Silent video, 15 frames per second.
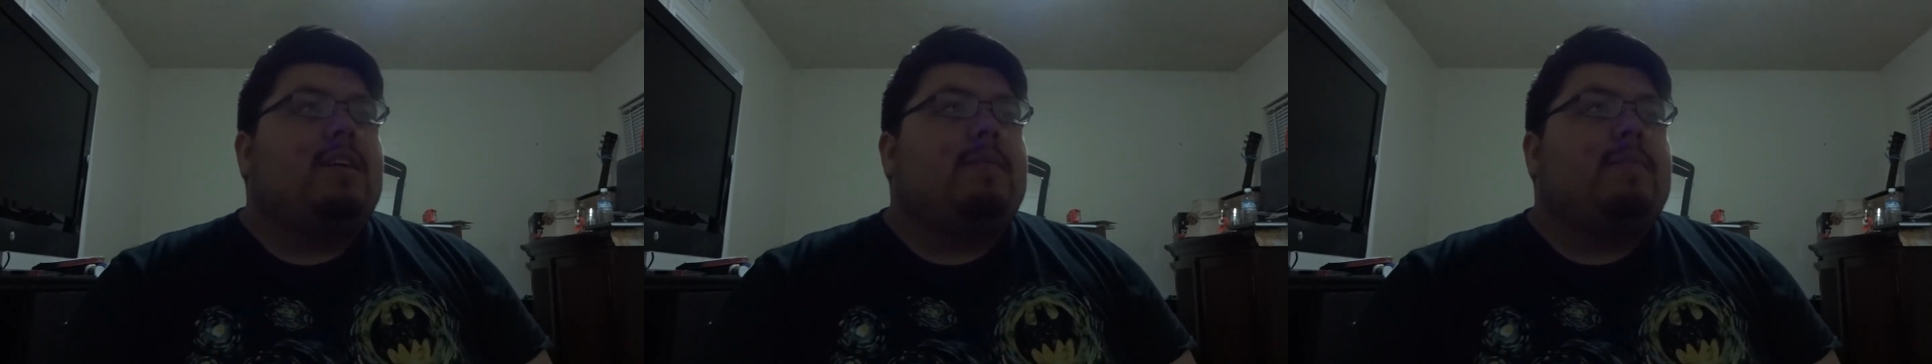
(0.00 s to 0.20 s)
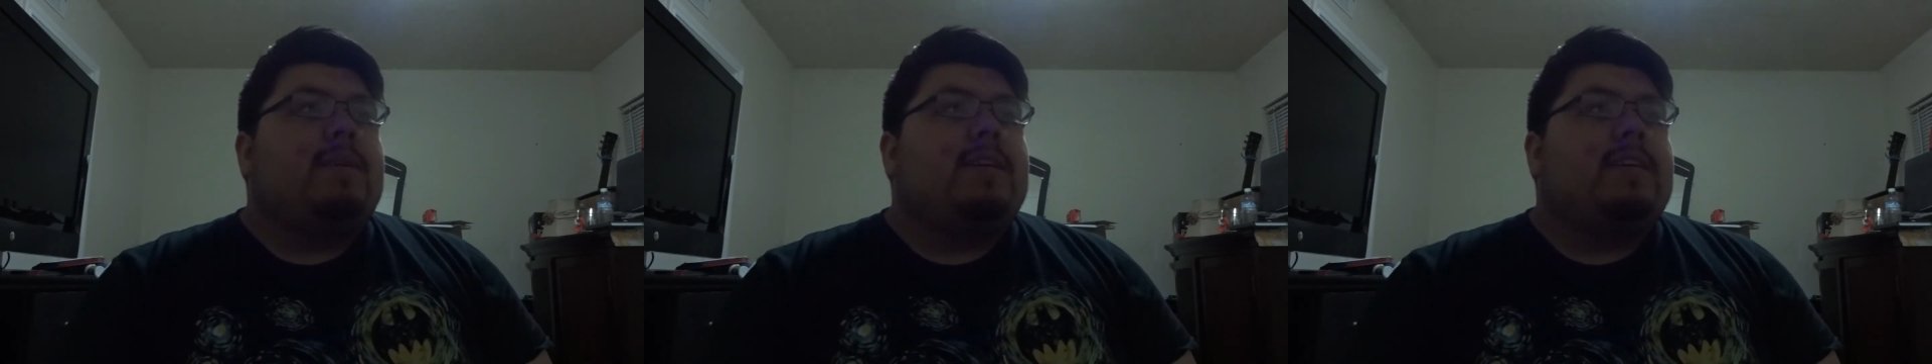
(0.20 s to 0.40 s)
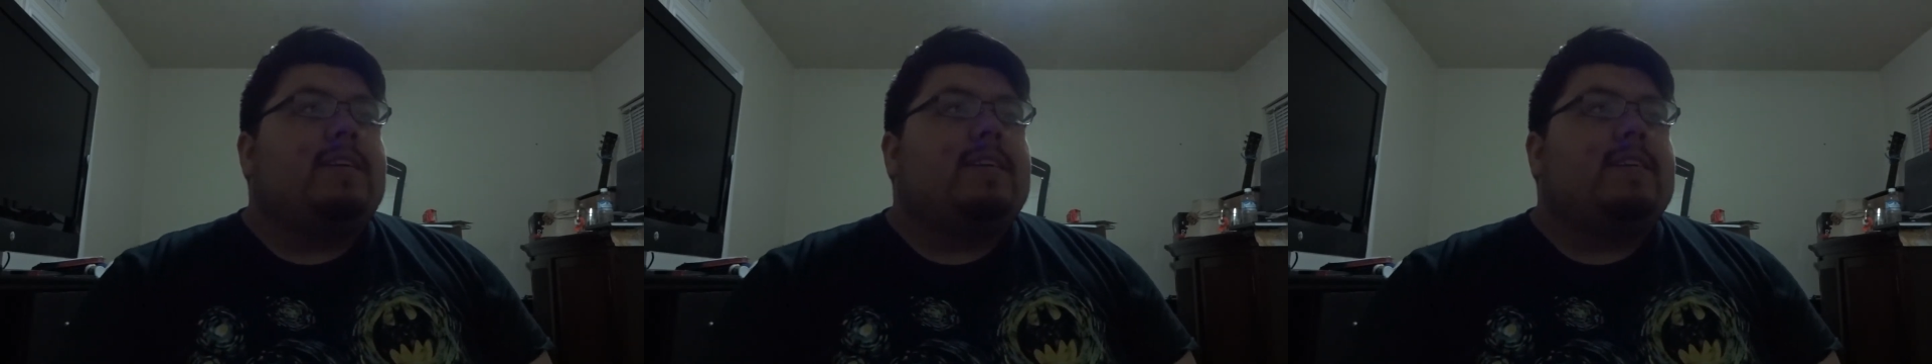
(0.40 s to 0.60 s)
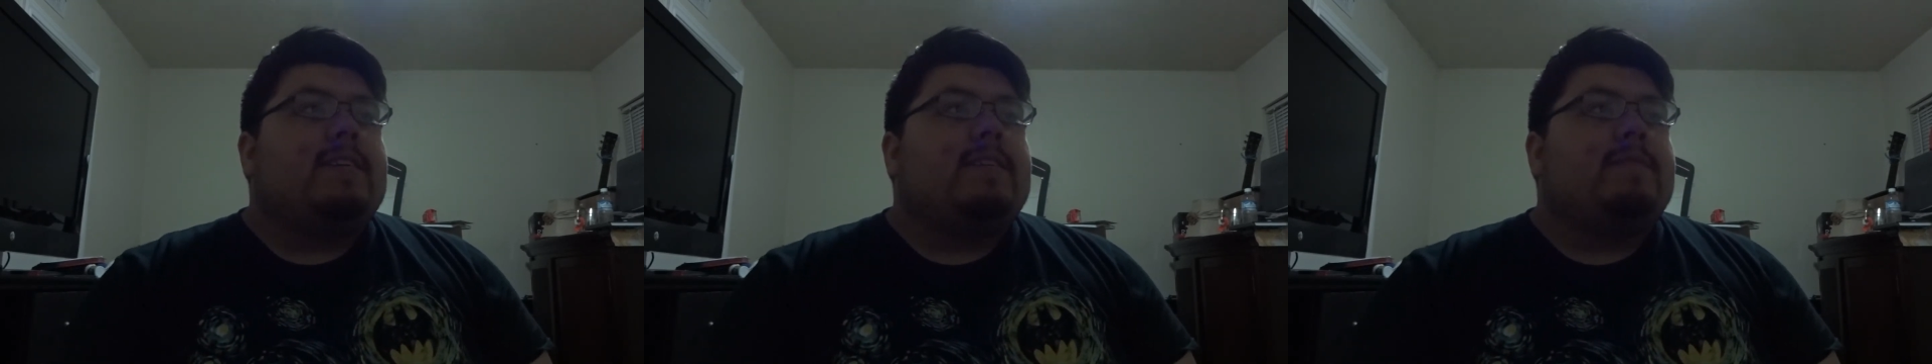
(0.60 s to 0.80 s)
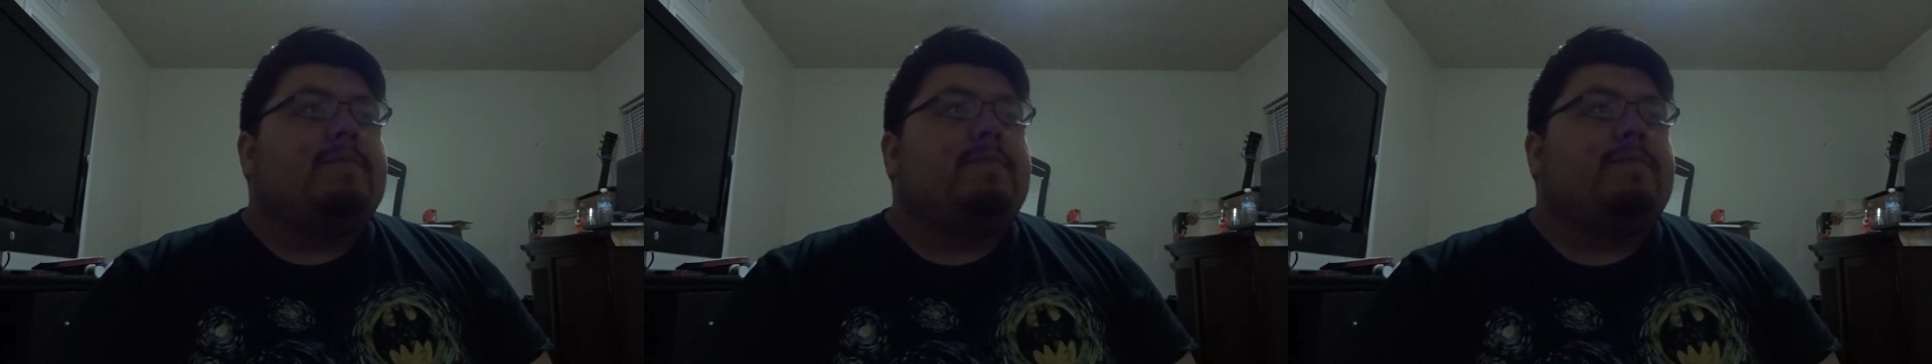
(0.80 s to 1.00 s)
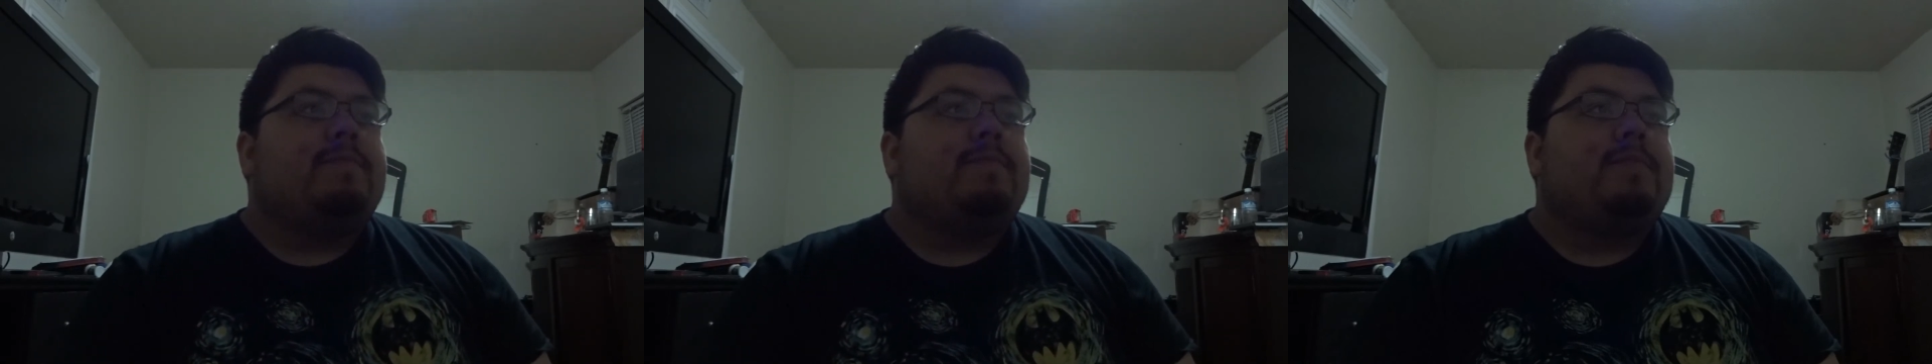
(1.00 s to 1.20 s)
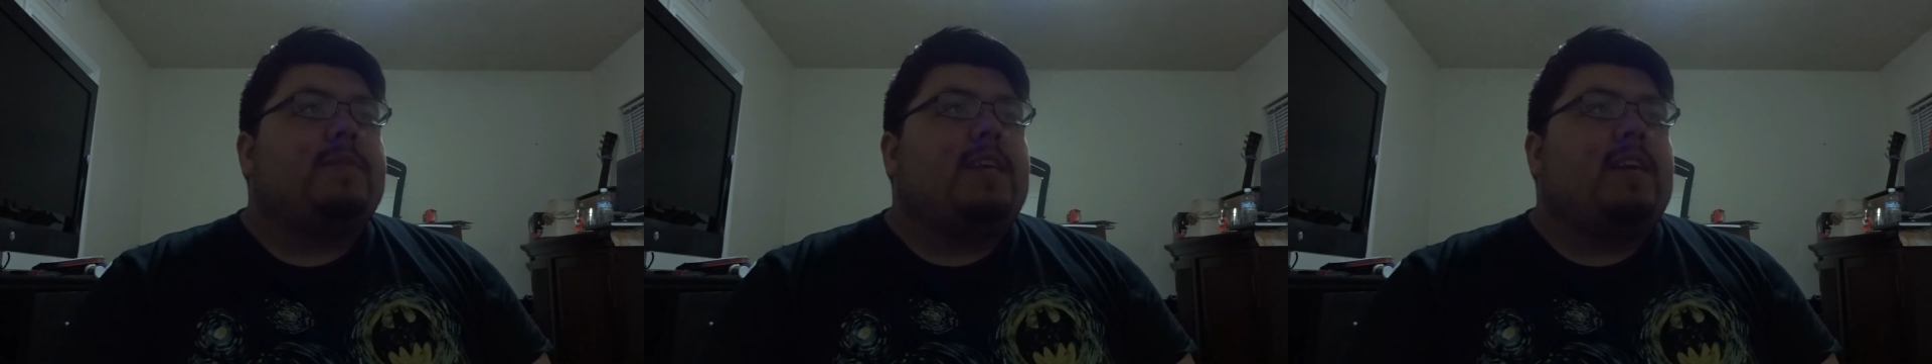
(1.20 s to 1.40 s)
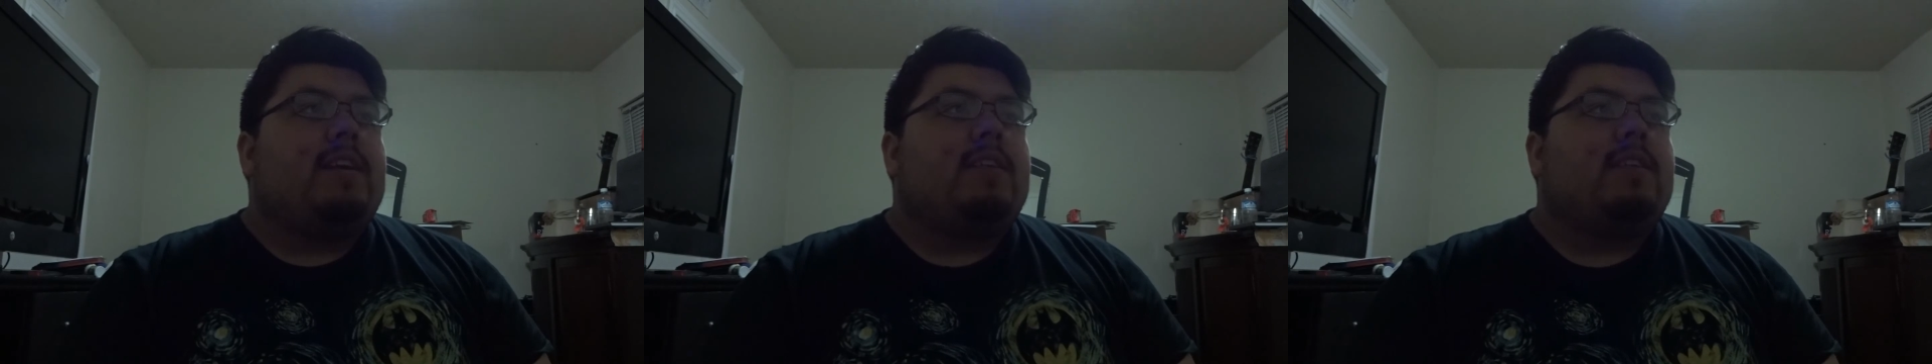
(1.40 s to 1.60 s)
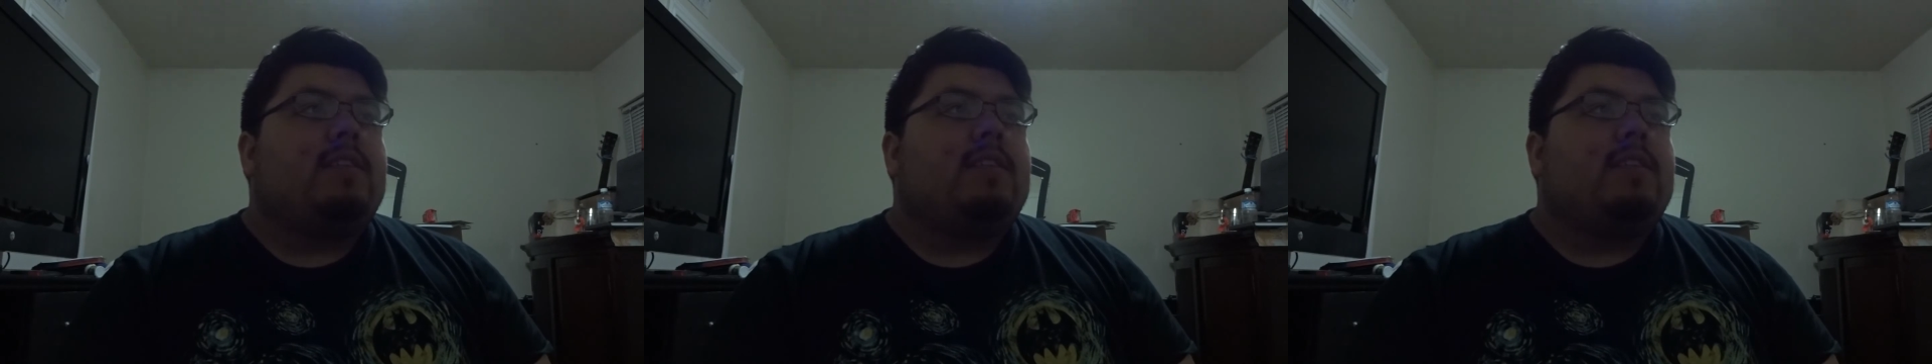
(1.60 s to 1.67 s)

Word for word: But uh, yeah,